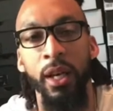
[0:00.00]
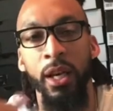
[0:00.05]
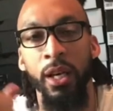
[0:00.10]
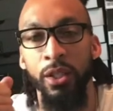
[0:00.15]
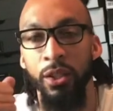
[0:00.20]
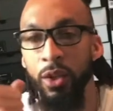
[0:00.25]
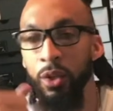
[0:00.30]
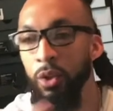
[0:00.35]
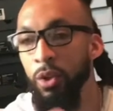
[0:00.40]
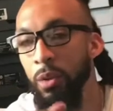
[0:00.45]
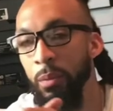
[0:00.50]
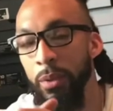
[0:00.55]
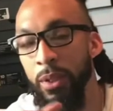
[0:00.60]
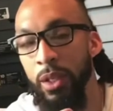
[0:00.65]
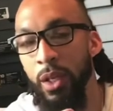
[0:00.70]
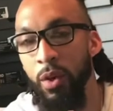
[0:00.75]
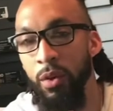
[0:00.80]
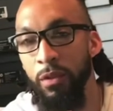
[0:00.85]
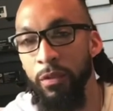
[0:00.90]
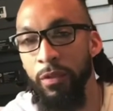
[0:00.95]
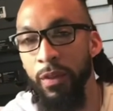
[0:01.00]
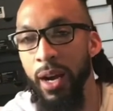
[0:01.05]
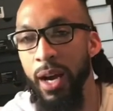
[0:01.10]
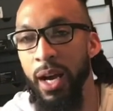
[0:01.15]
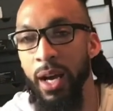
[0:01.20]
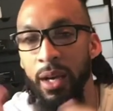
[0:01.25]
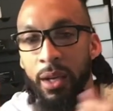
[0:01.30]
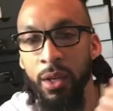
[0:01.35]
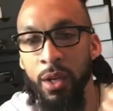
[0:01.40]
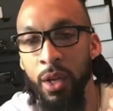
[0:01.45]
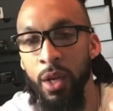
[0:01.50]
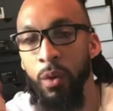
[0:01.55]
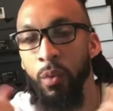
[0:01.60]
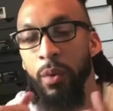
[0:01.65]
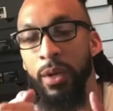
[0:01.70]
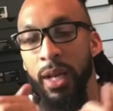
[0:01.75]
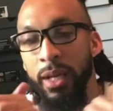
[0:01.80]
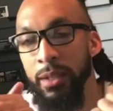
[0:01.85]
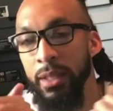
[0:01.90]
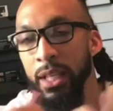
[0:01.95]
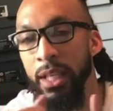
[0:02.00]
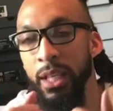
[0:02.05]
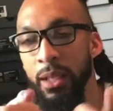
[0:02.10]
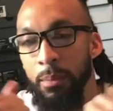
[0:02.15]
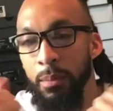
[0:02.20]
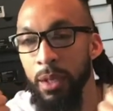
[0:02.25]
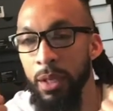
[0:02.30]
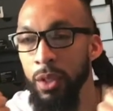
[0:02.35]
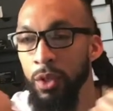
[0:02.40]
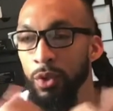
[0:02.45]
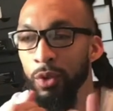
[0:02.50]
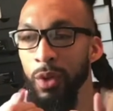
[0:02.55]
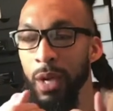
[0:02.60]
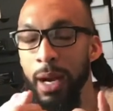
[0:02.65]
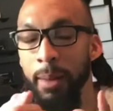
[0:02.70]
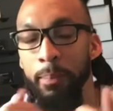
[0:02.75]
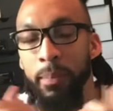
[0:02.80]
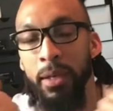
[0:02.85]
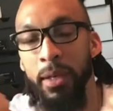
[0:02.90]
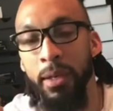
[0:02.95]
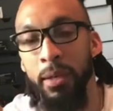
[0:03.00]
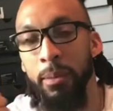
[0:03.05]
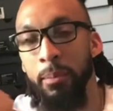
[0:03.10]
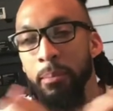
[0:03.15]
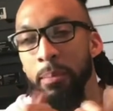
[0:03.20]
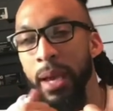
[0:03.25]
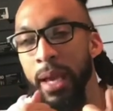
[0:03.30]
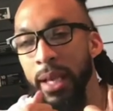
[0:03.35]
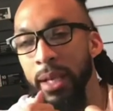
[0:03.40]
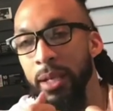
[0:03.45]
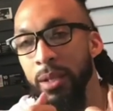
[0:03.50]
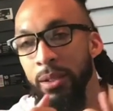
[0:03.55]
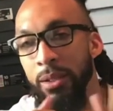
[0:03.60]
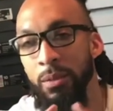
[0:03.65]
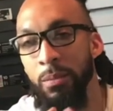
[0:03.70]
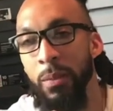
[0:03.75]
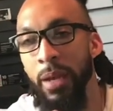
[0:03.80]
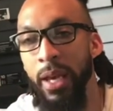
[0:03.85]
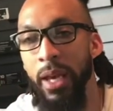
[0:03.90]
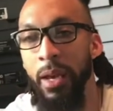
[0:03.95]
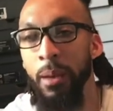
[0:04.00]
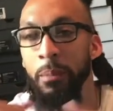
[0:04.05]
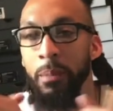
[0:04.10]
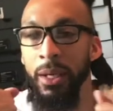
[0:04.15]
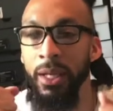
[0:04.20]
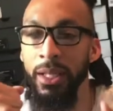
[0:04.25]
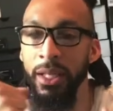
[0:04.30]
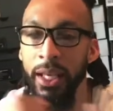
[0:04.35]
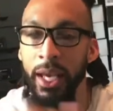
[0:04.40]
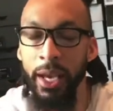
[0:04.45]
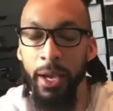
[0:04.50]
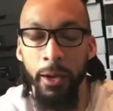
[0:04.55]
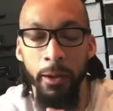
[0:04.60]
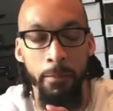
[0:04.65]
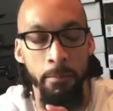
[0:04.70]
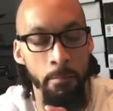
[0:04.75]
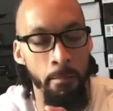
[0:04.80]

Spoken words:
so you can be notified when I keep dropping bangers, man. But yeah,